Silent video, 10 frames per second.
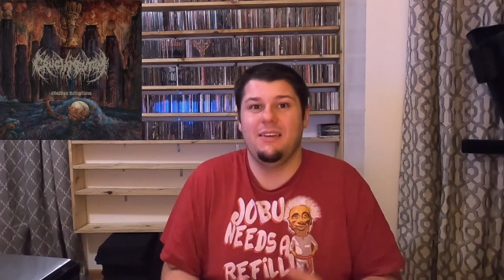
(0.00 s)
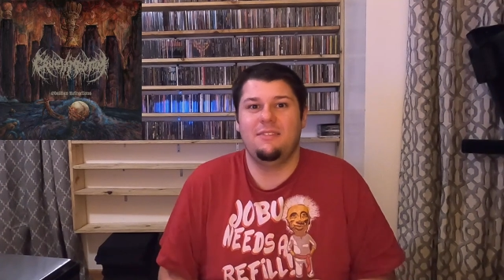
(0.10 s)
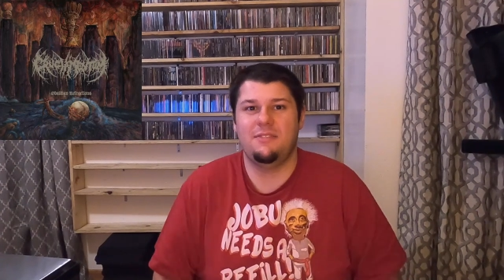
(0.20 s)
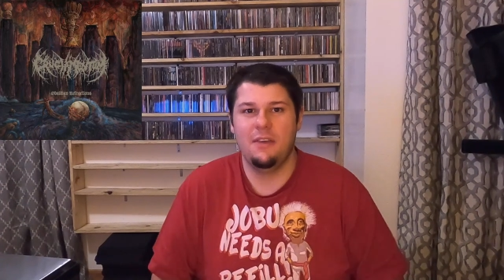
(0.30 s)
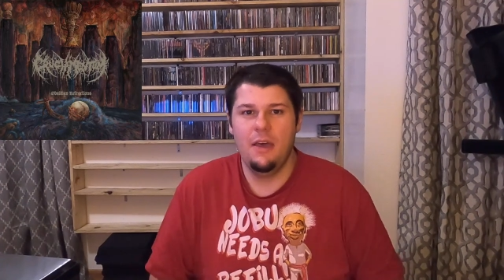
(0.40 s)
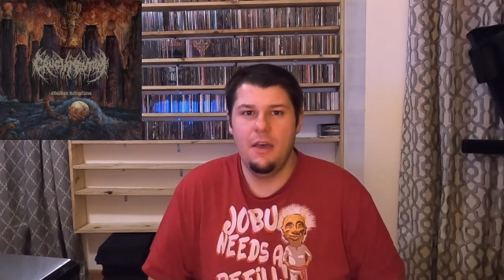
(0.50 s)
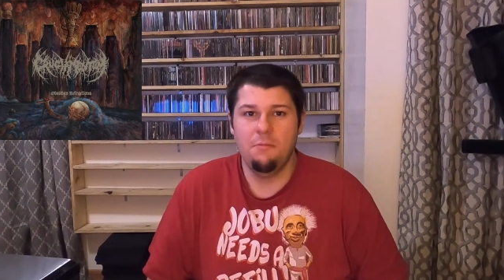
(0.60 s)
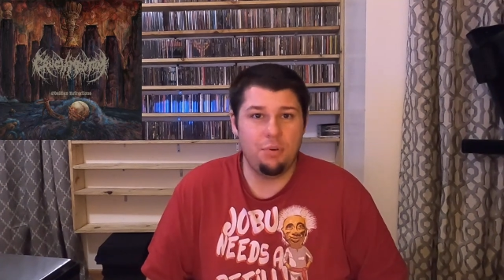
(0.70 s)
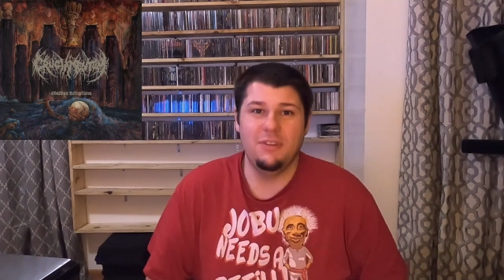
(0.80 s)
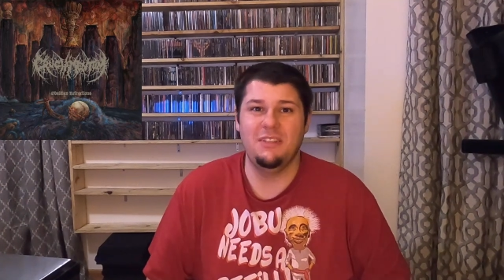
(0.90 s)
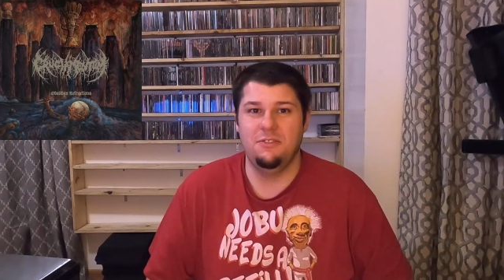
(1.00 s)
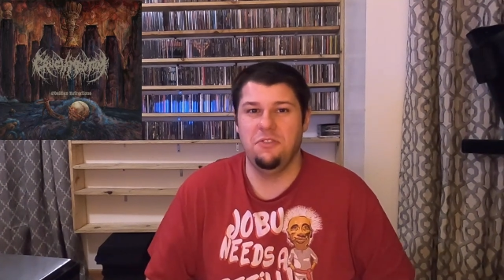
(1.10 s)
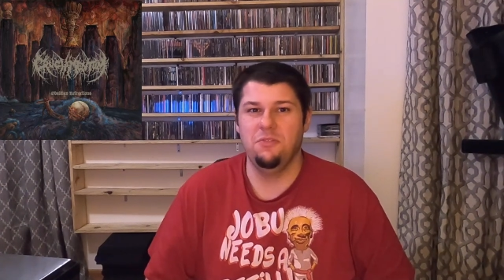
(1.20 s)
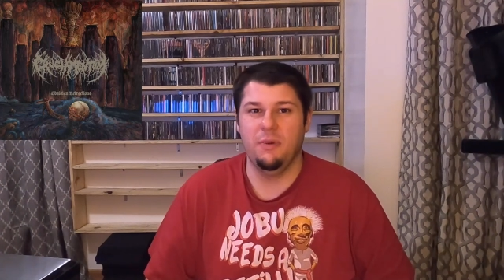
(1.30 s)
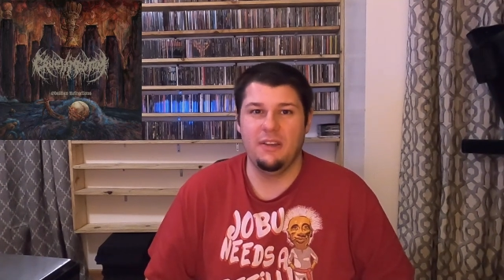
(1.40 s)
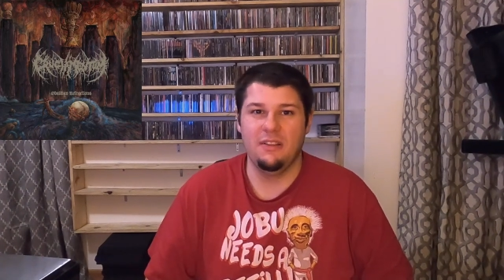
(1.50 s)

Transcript: gets pretty doomy.